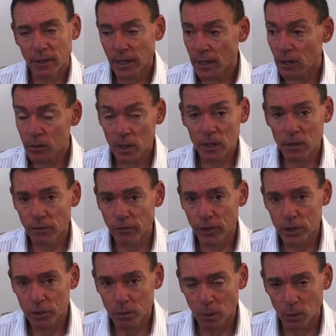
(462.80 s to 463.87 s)
that own
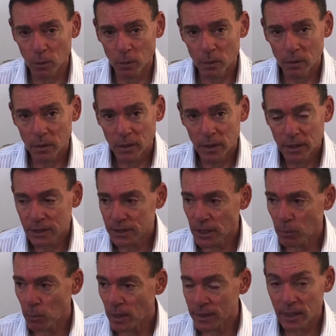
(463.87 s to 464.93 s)
individual,
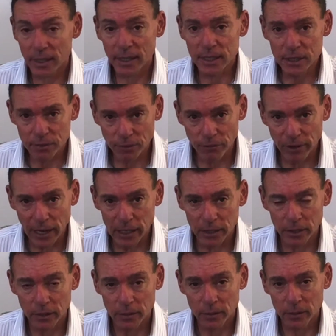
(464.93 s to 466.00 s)
someone that is of
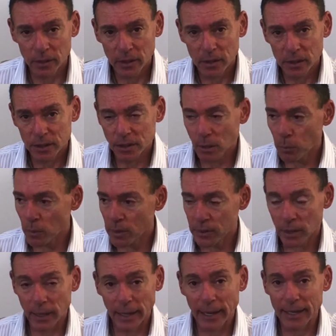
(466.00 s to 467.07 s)
value,
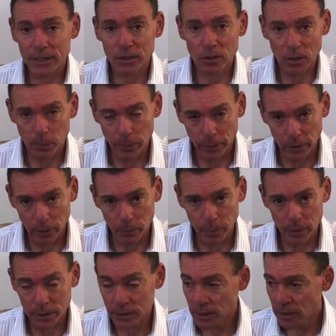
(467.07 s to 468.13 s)
someone that has got a
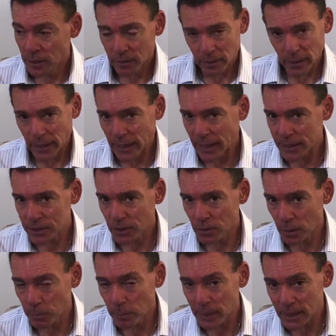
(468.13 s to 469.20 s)
purpose, that has
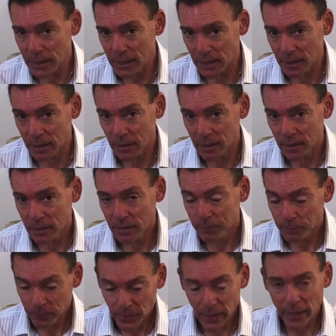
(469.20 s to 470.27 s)
got a meaning
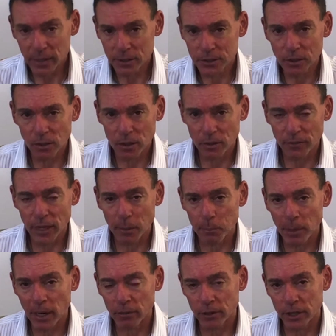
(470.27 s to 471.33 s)
outside of that
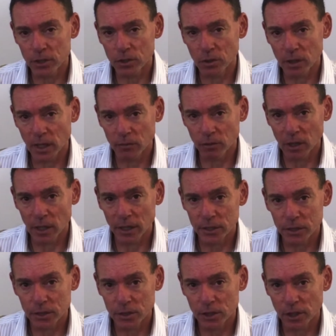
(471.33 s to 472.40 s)
marriage or that
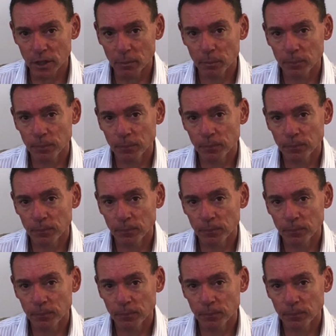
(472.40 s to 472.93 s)
relationship.